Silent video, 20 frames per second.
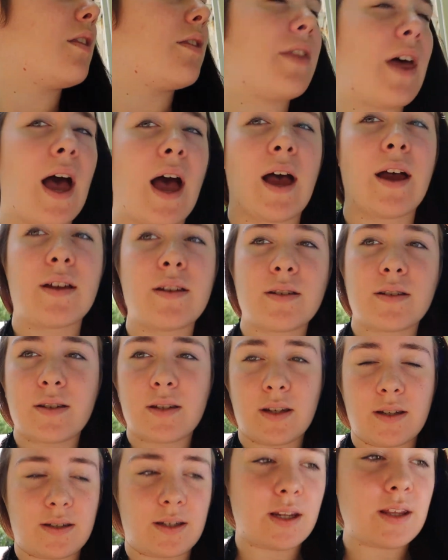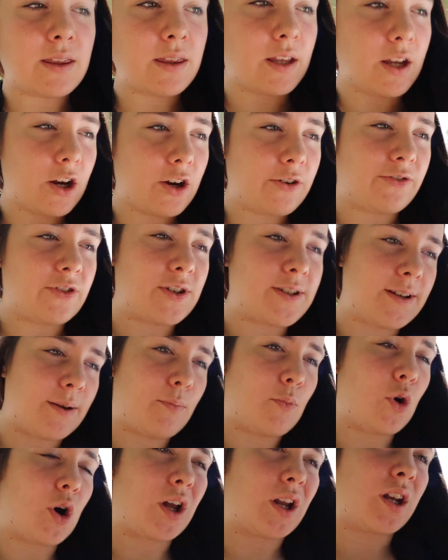that is in there for
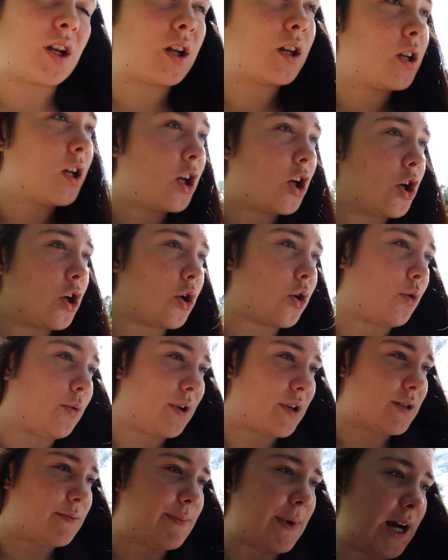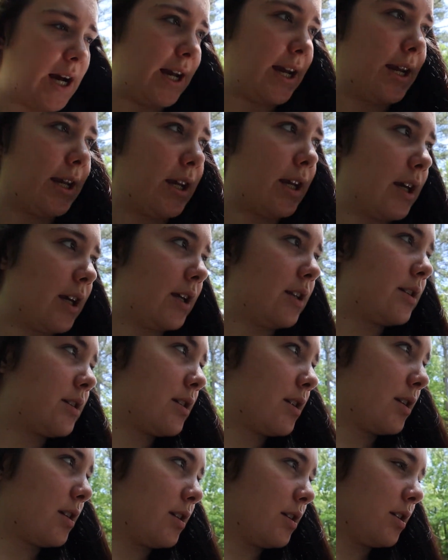someone who is buying it
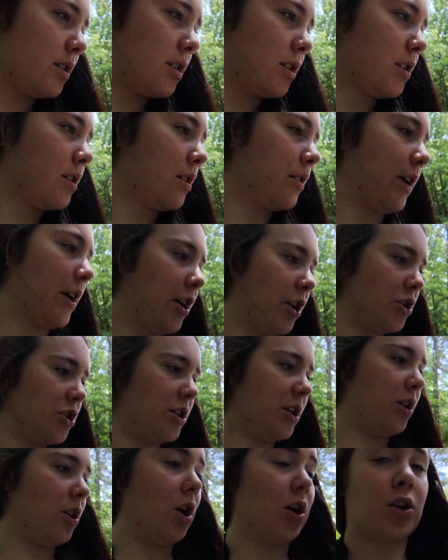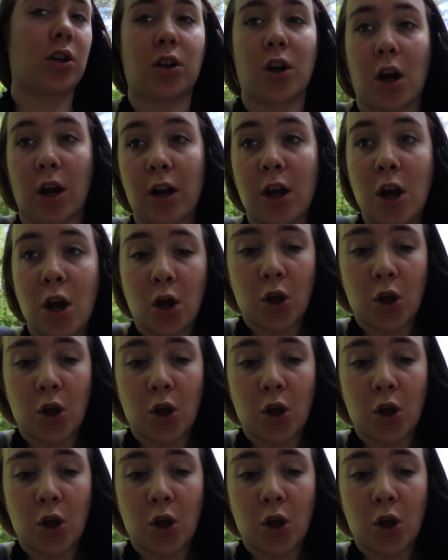Okay, good. She didn't lock her car.